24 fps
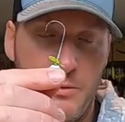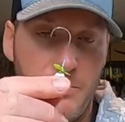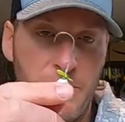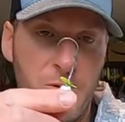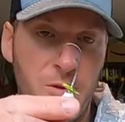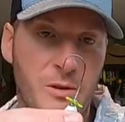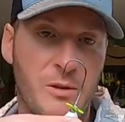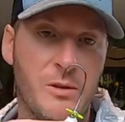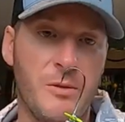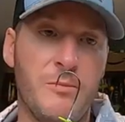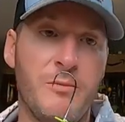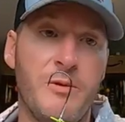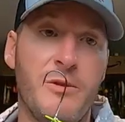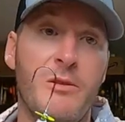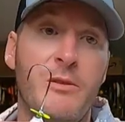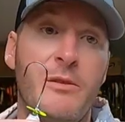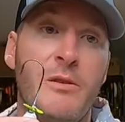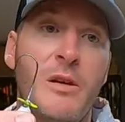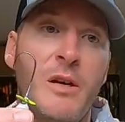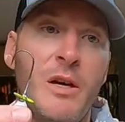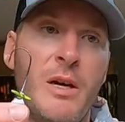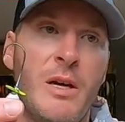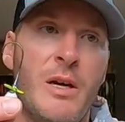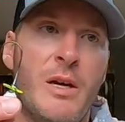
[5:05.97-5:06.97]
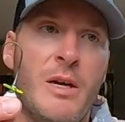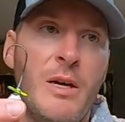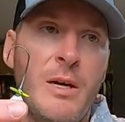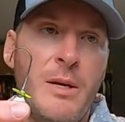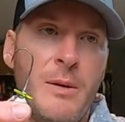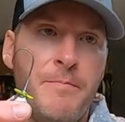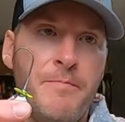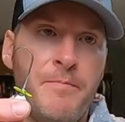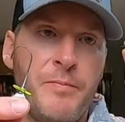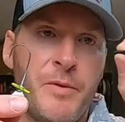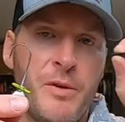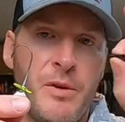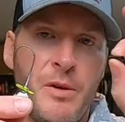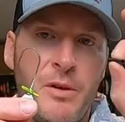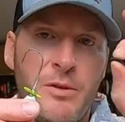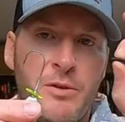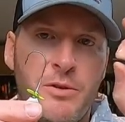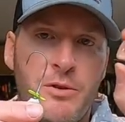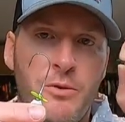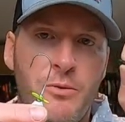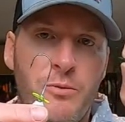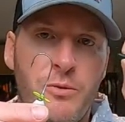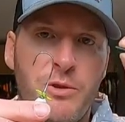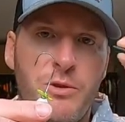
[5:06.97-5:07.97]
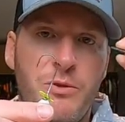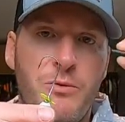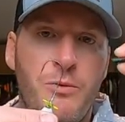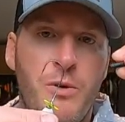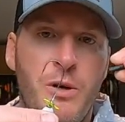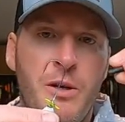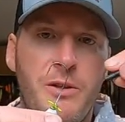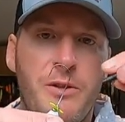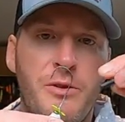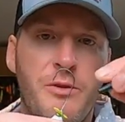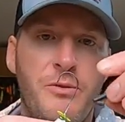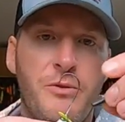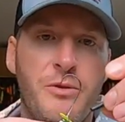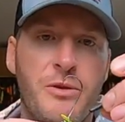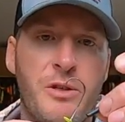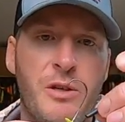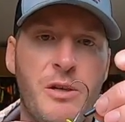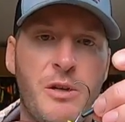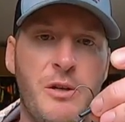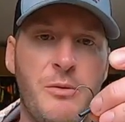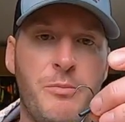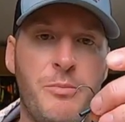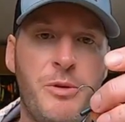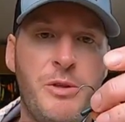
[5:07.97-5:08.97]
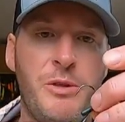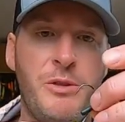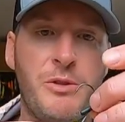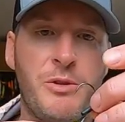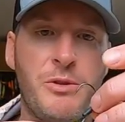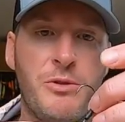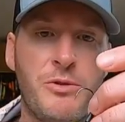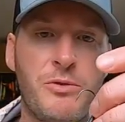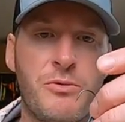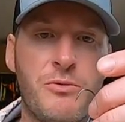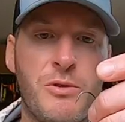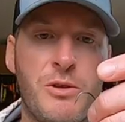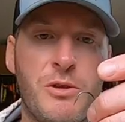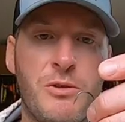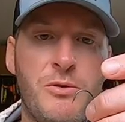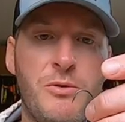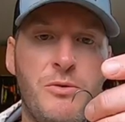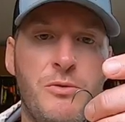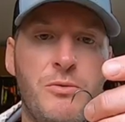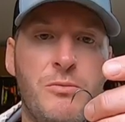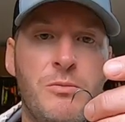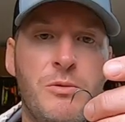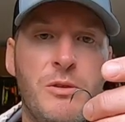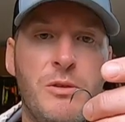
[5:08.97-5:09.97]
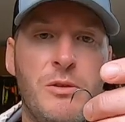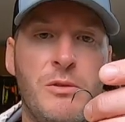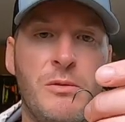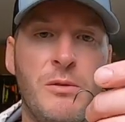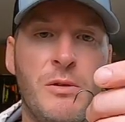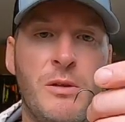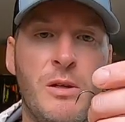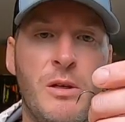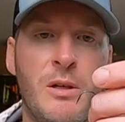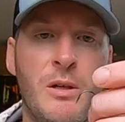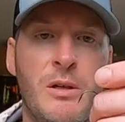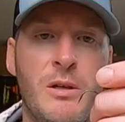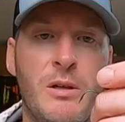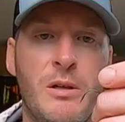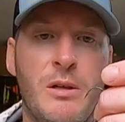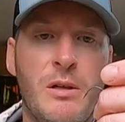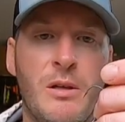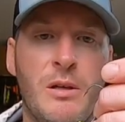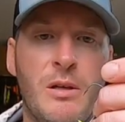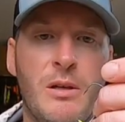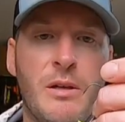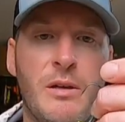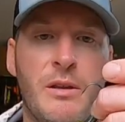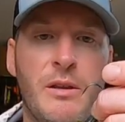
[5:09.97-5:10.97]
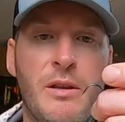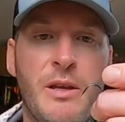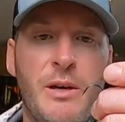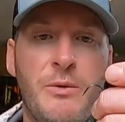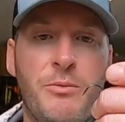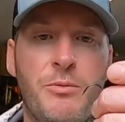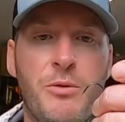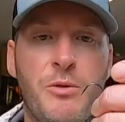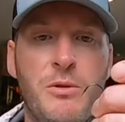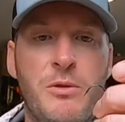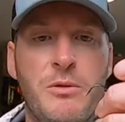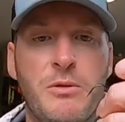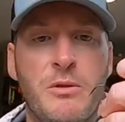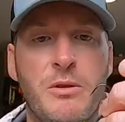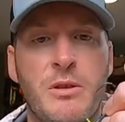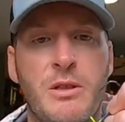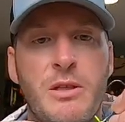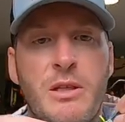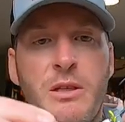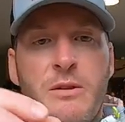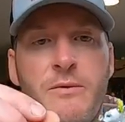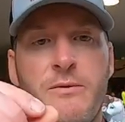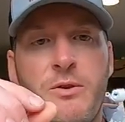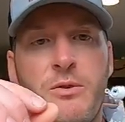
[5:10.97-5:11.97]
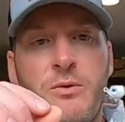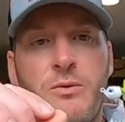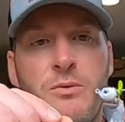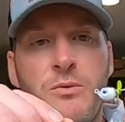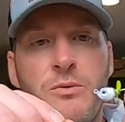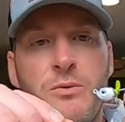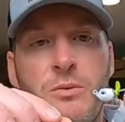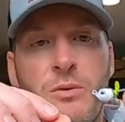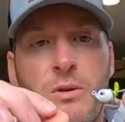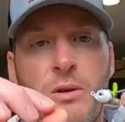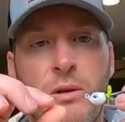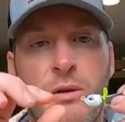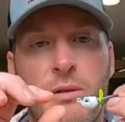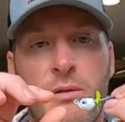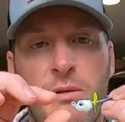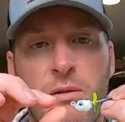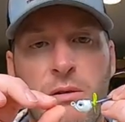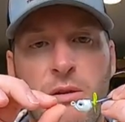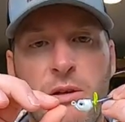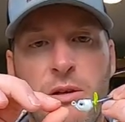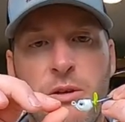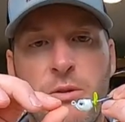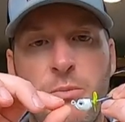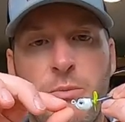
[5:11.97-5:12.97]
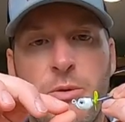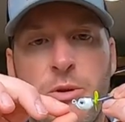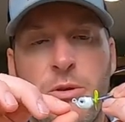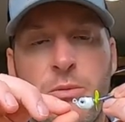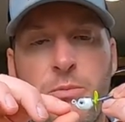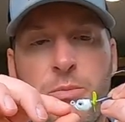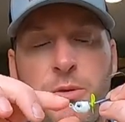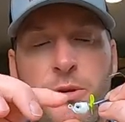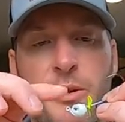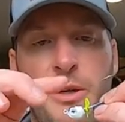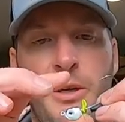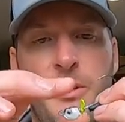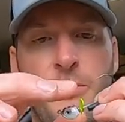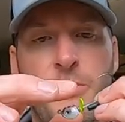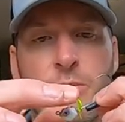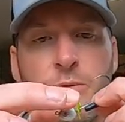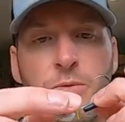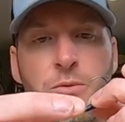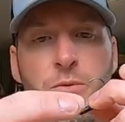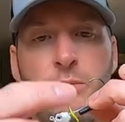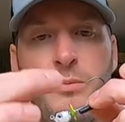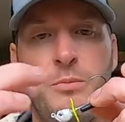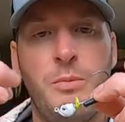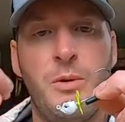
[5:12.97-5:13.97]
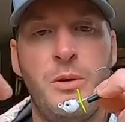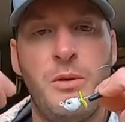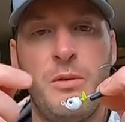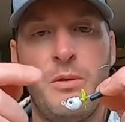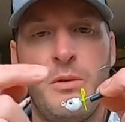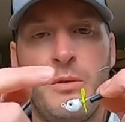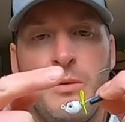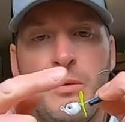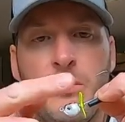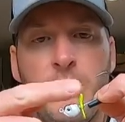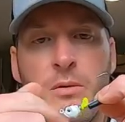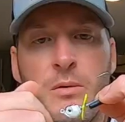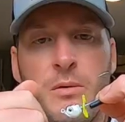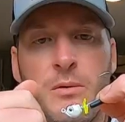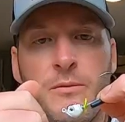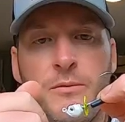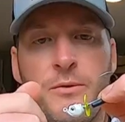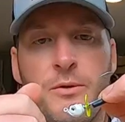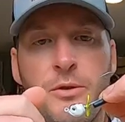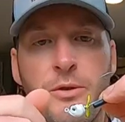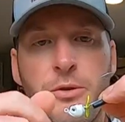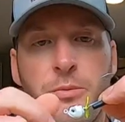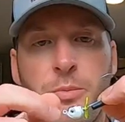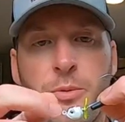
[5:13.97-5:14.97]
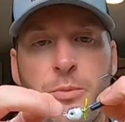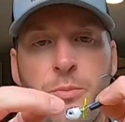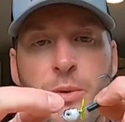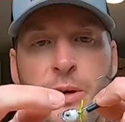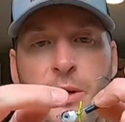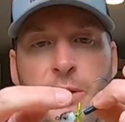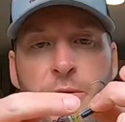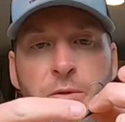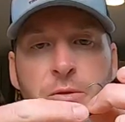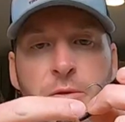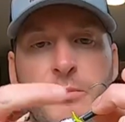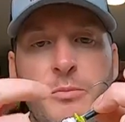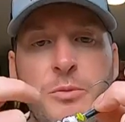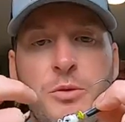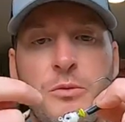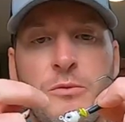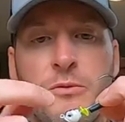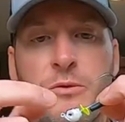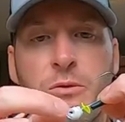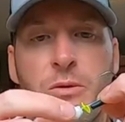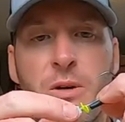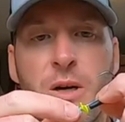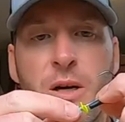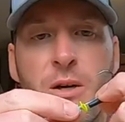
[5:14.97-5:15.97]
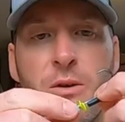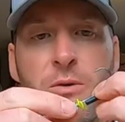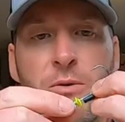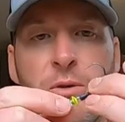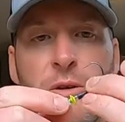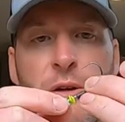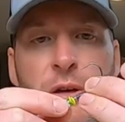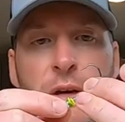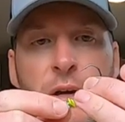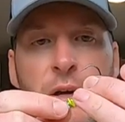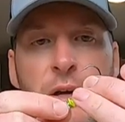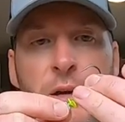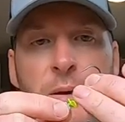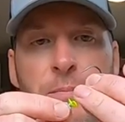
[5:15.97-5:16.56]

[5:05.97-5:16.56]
tubing comes in. So what you want to do is cut a piece of shrink tubing that will give you a little bit of playroom for your propeller to move around,